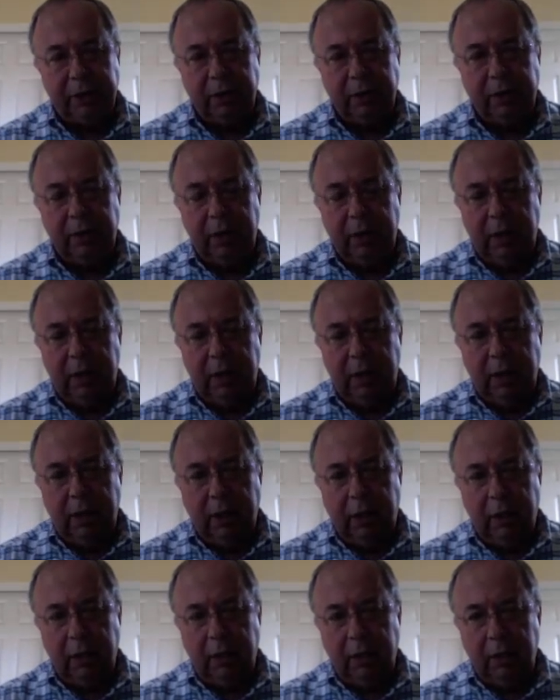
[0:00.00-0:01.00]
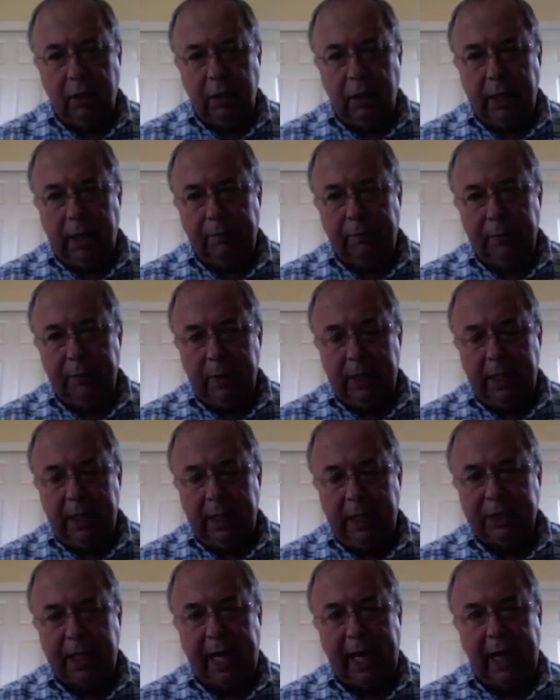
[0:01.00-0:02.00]
her, her um,
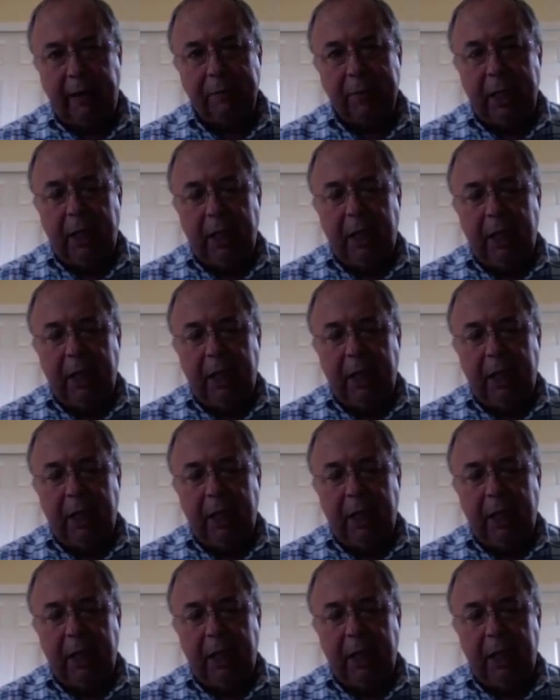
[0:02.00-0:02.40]
exam.